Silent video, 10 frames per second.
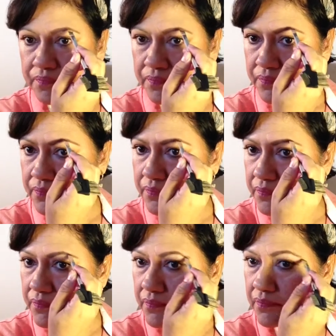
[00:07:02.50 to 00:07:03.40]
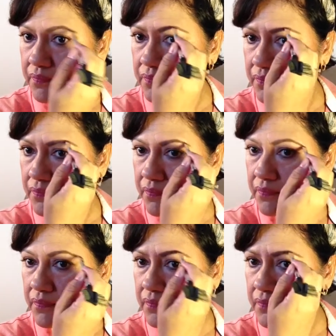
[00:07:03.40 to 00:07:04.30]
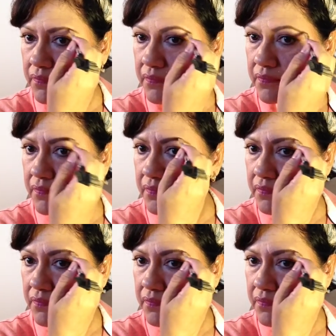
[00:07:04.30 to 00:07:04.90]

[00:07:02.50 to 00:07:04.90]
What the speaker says: No one is speaking in this clip.